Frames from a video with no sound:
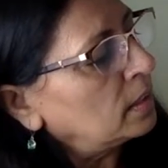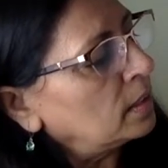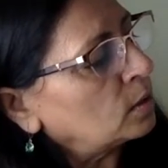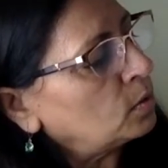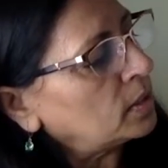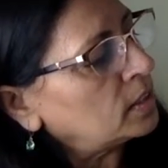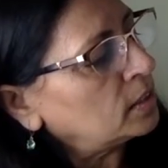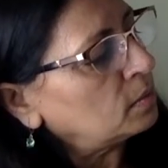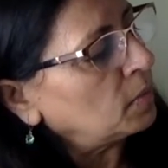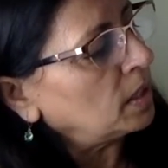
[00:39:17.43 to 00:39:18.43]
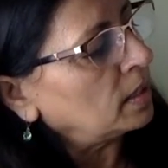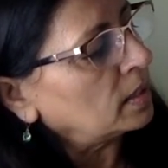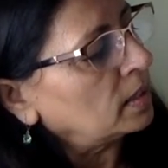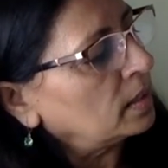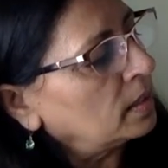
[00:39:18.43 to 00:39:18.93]
a question mark,
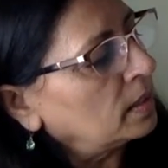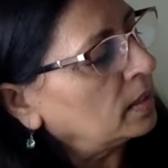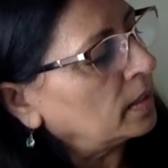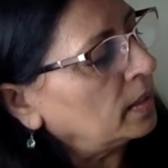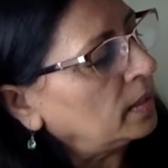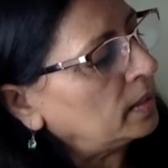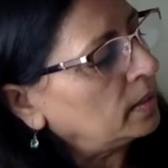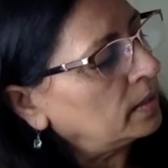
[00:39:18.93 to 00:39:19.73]
right?